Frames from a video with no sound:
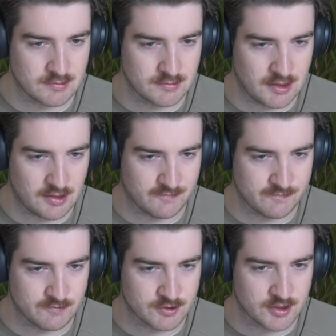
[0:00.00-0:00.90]
that's
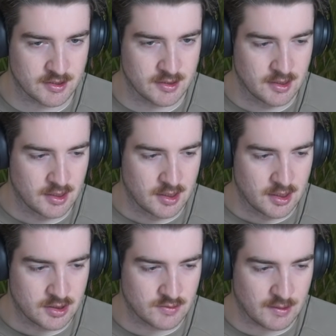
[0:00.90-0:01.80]
unfortunate.
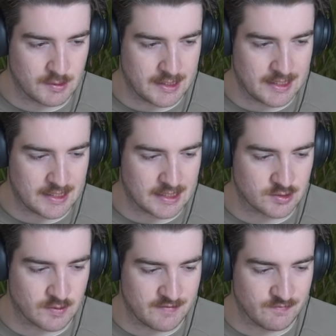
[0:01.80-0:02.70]
Do I want to hit a
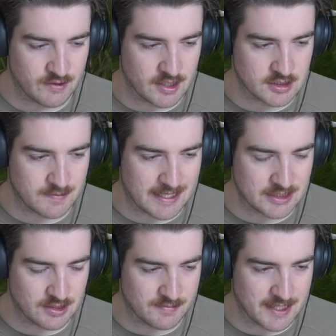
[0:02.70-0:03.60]
24-yard
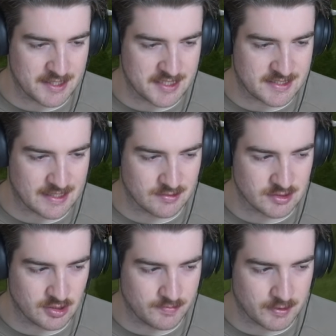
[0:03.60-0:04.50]
splash here? Am I on the
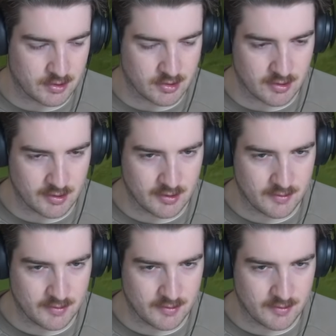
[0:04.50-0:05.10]
downslope, or